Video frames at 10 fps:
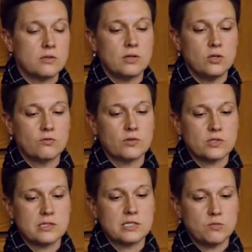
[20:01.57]
to the
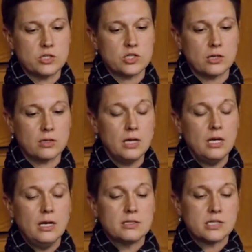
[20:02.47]
university's mission
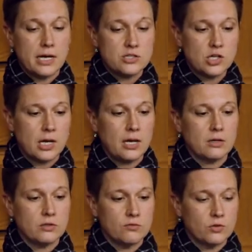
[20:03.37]
to educate
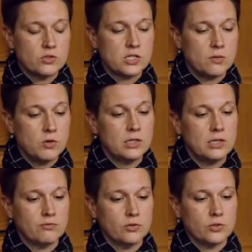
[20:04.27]
a diverse
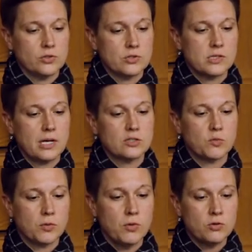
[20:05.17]
community of learners and to
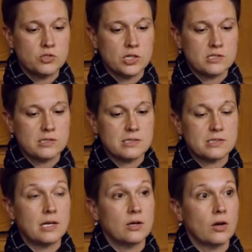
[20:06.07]
promote
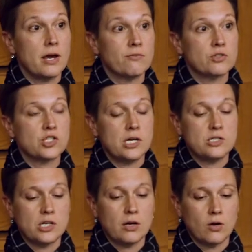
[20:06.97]
justice in our
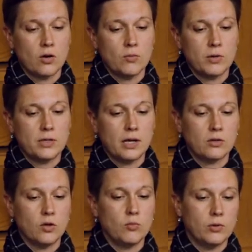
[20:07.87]
ever-changing urban and
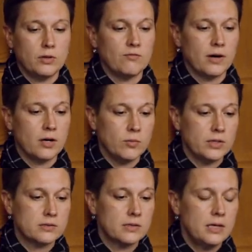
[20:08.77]
global
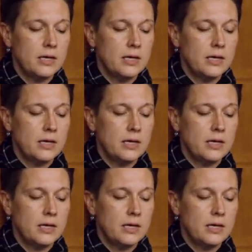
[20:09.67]
environment.